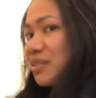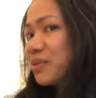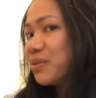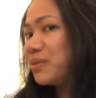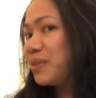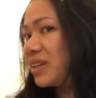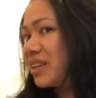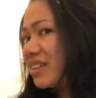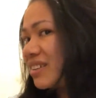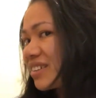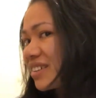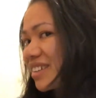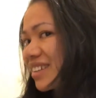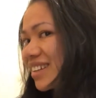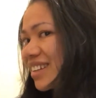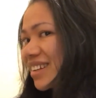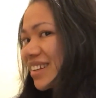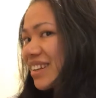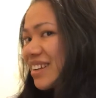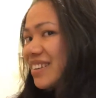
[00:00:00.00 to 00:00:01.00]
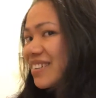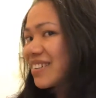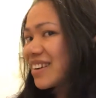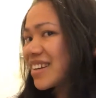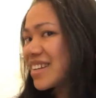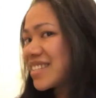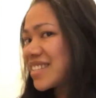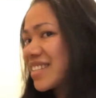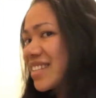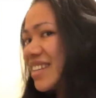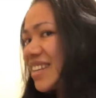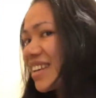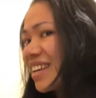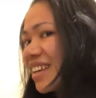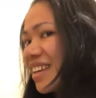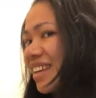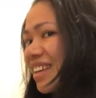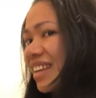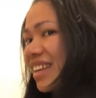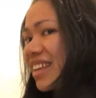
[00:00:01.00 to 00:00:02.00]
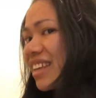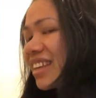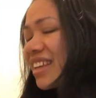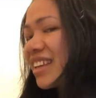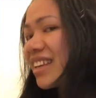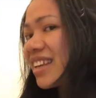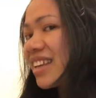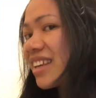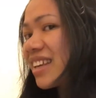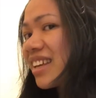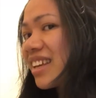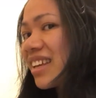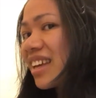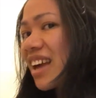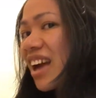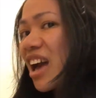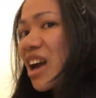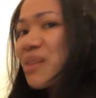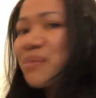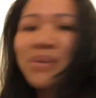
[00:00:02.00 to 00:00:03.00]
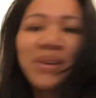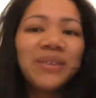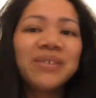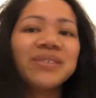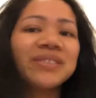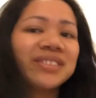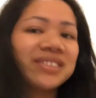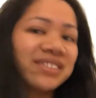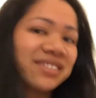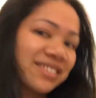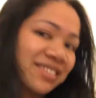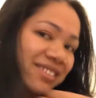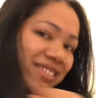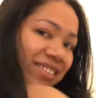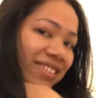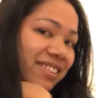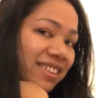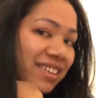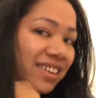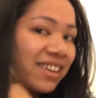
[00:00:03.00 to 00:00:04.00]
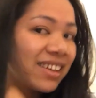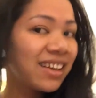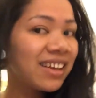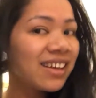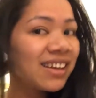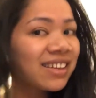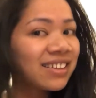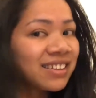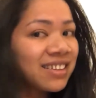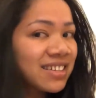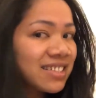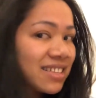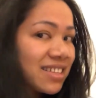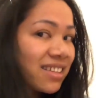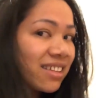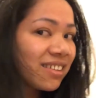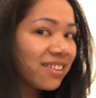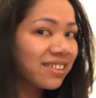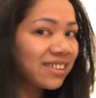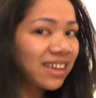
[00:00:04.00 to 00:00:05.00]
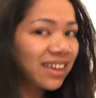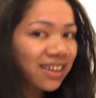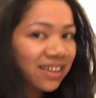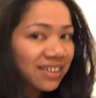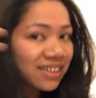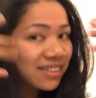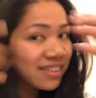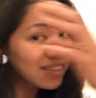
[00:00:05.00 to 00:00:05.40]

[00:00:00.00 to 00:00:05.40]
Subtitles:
weird, crazy eyebrows. So that's it look like.